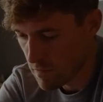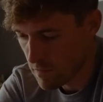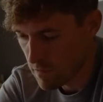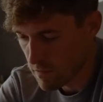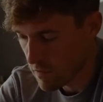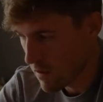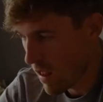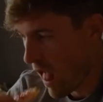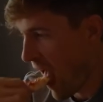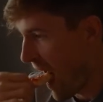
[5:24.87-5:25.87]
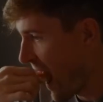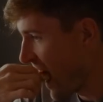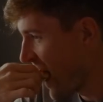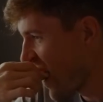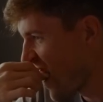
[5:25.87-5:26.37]
I
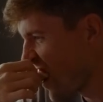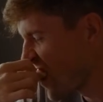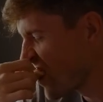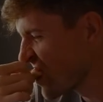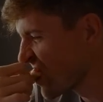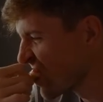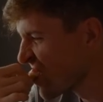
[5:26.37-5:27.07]
ate it